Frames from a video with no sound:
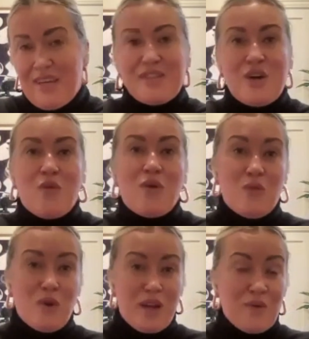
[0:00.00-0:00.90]
So,
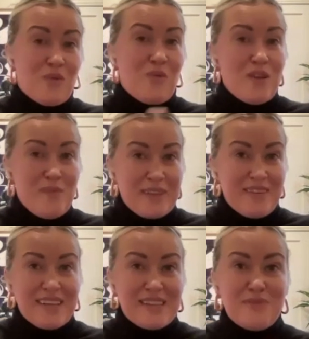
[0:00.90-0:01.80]
working with one of my
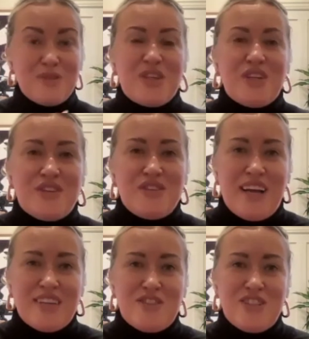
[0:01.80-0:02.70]
clients in particular
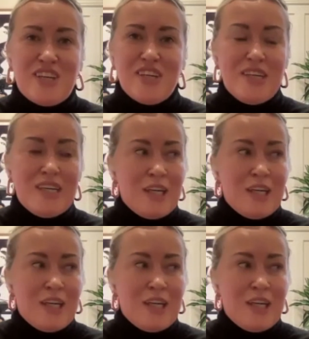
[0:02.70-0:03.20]
last year,